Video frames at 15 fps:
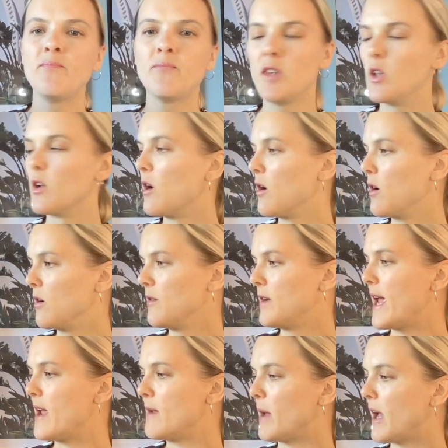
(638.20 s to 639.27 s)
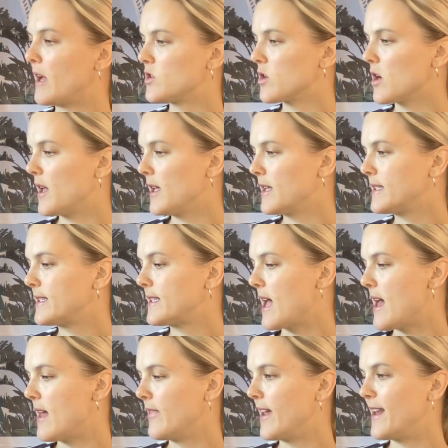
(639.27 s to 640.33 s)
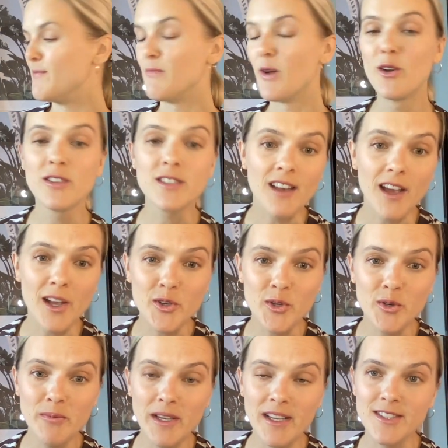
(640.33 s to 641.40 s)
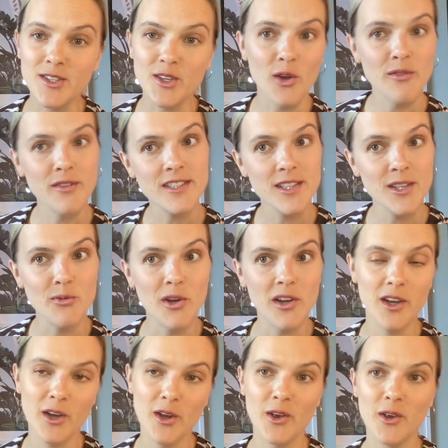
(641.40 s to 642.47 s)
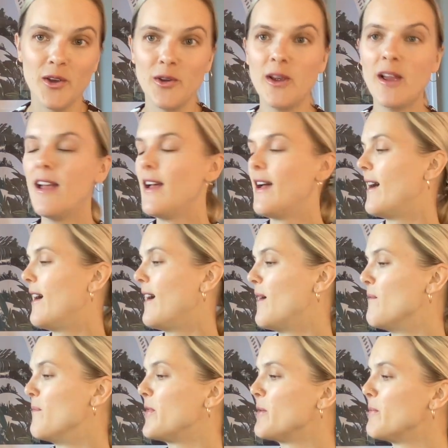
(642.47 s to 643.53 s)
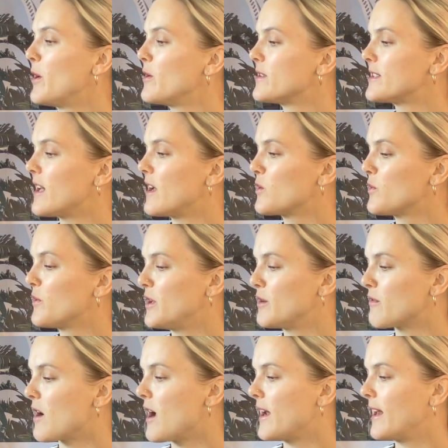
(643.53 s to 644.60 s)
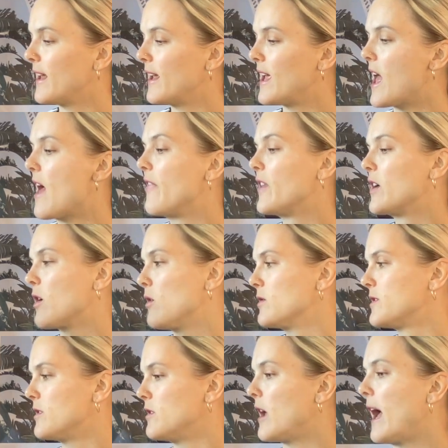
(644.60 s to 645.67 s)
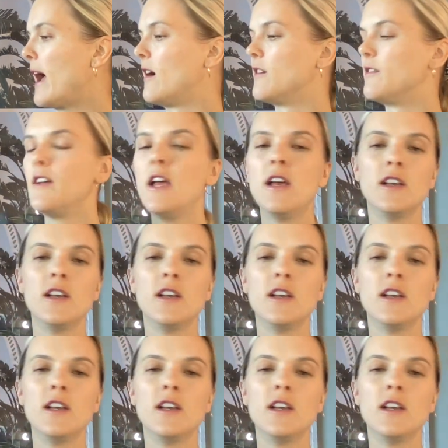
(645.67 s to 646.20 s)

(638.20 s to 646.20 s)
name, address, and then motorcycle, because you obviously want to know the motorcycle that you're riding and the goals that you have.